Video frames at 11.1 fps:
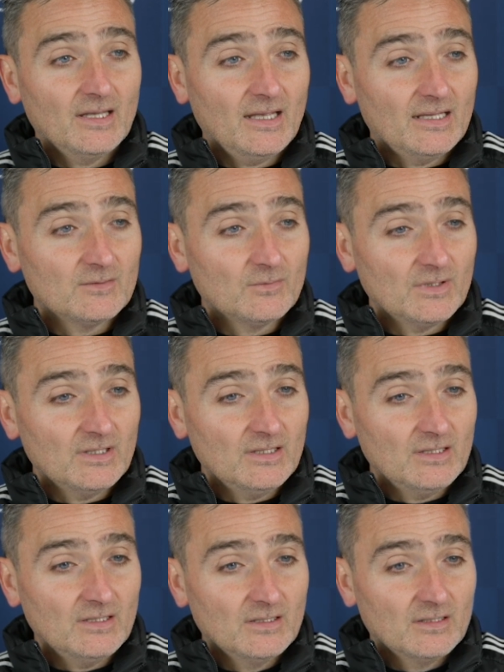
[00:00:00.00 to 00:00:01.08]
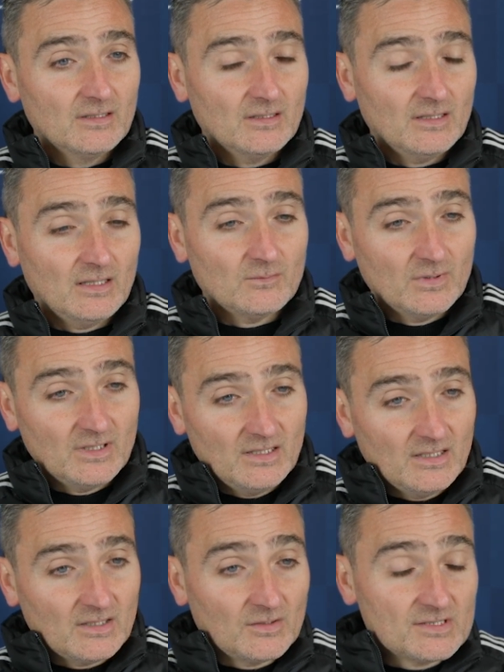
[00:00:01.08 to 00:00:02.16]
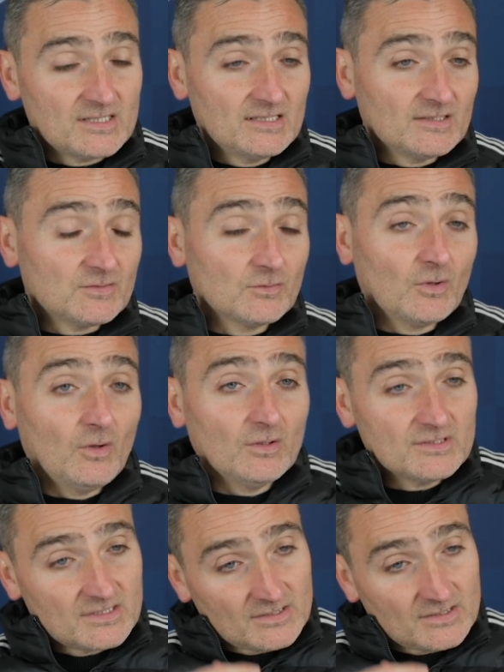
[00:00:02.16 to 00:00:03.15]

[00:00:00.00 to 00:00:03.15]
and we and we conceded two goals.